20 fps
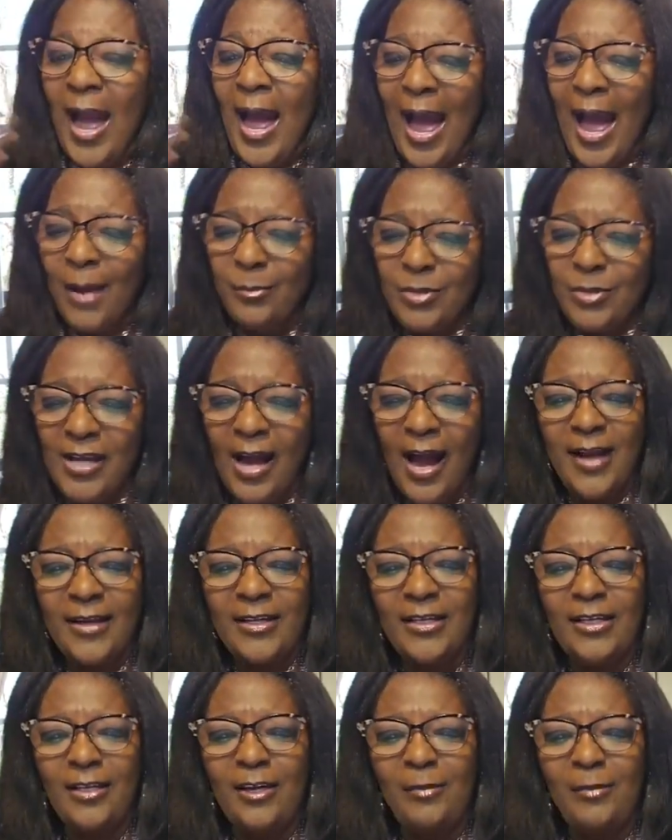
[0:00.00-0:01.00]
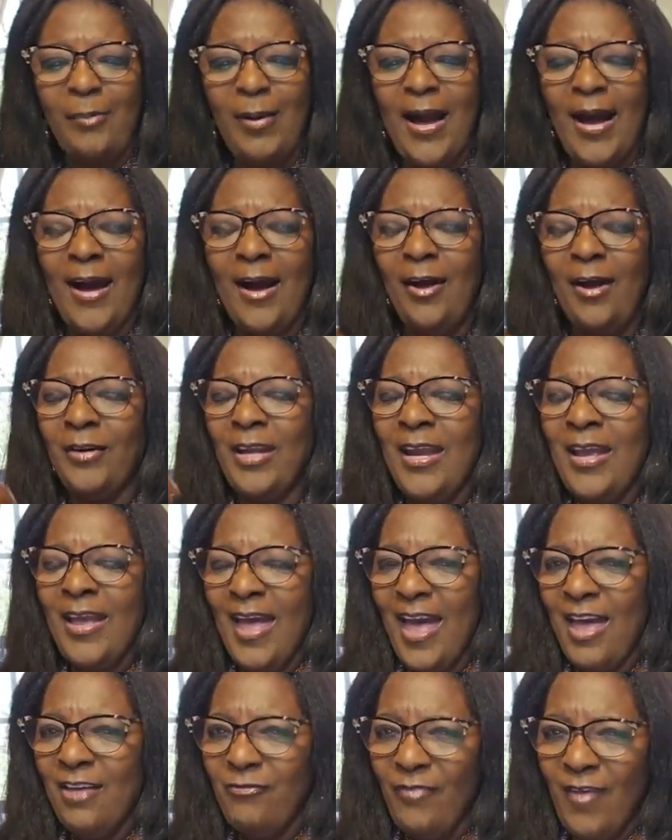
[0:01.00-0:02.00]
I'm talking about
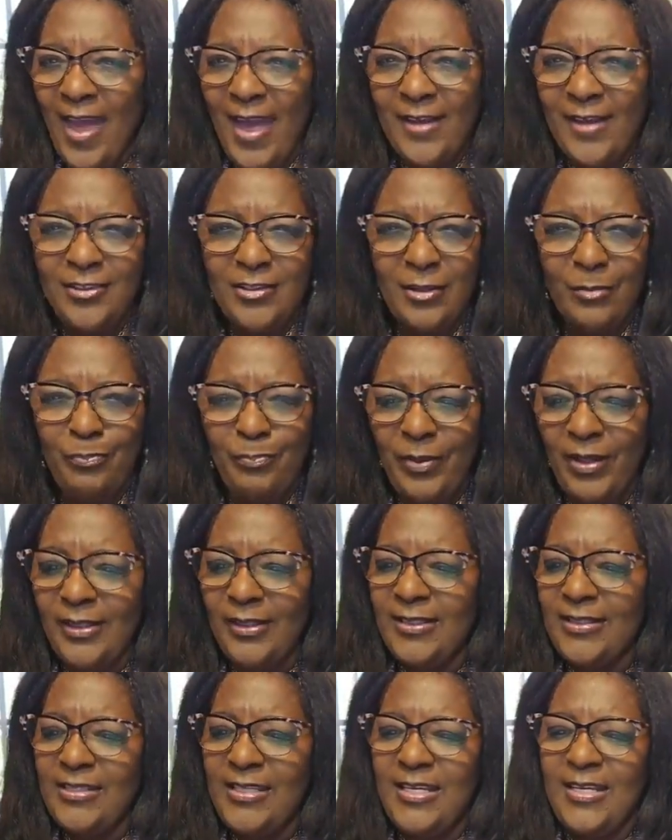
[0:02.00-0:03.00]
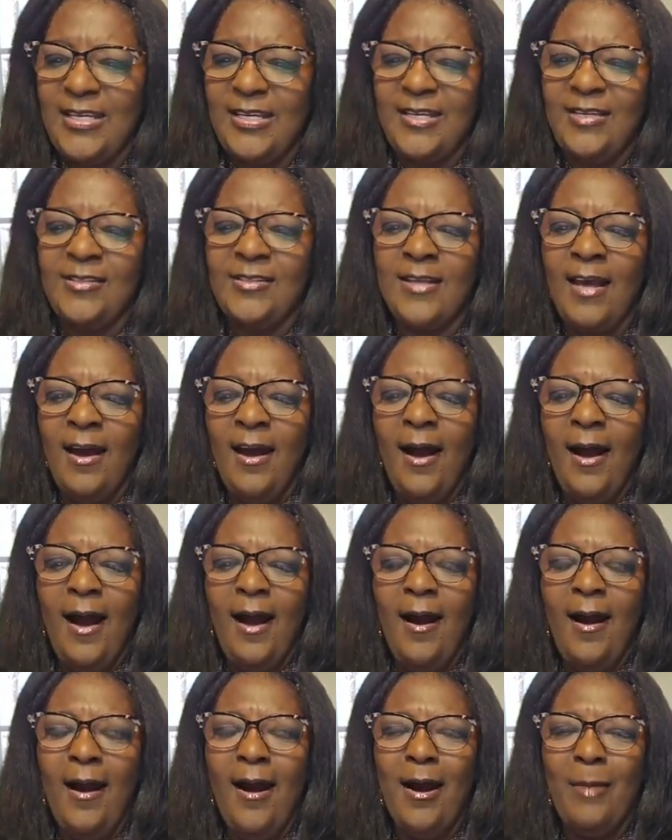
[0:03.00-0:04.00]
advanced abilities,
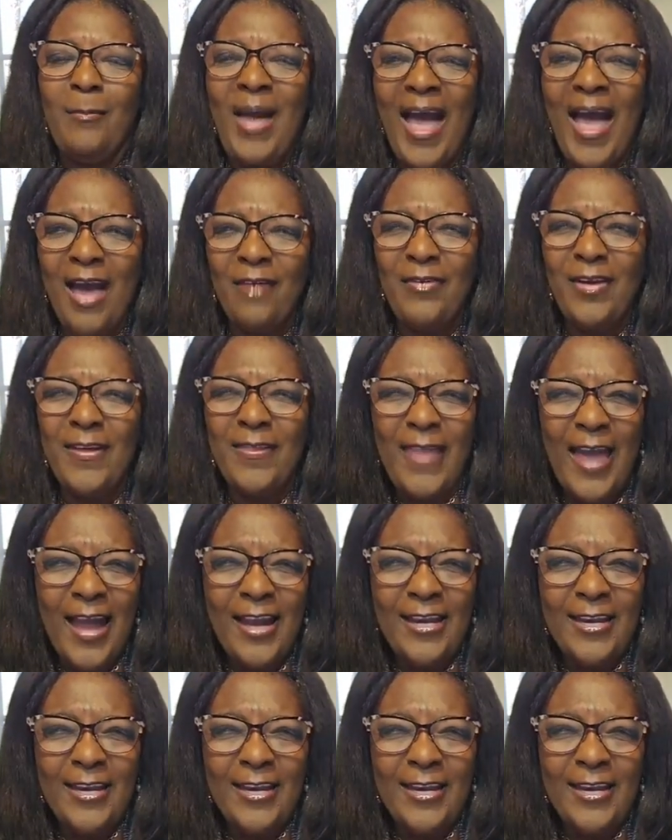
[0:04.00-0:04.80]
having that